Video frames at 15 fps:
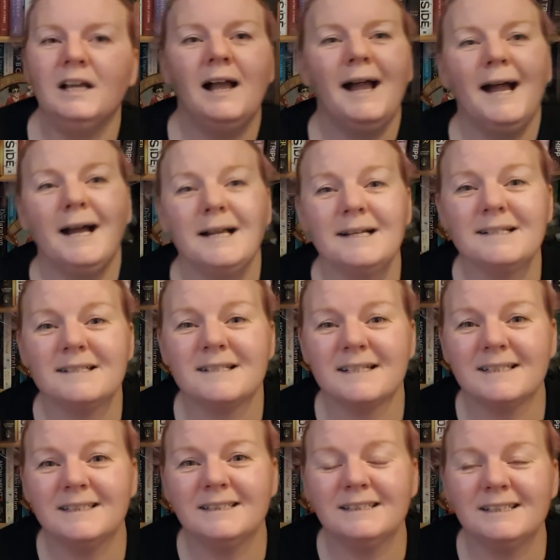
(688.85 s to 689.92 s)
And
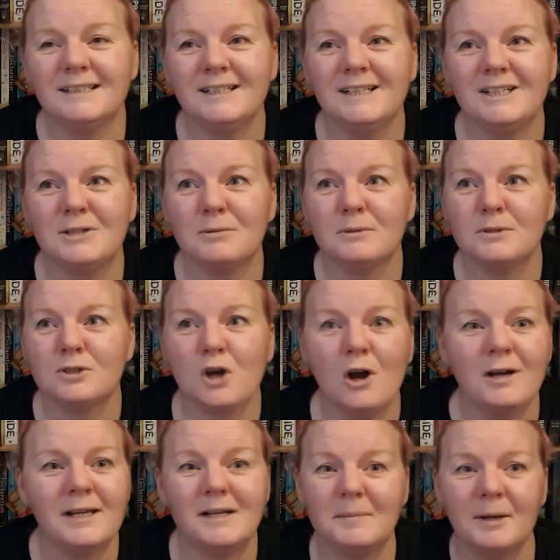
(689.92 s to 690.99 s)
she was
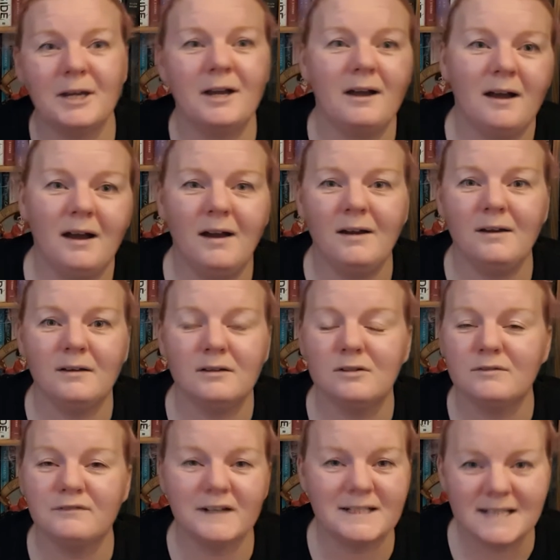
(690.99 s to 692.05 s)
talking about how
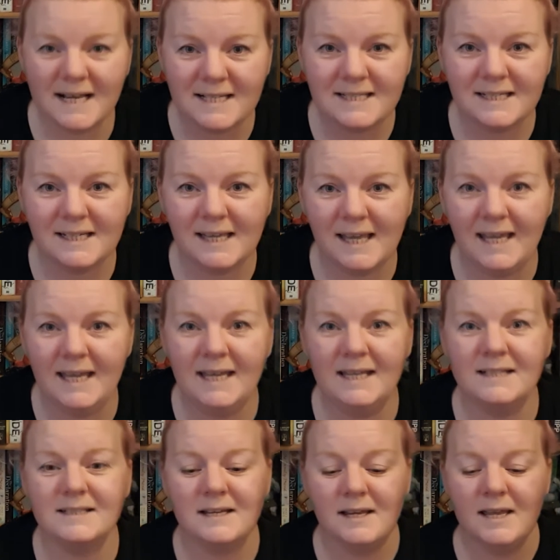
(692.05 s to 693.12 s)
fantastic it
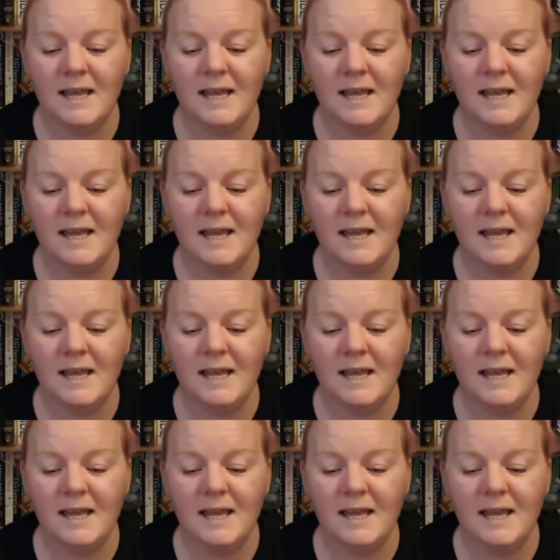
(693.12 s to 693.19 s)
is.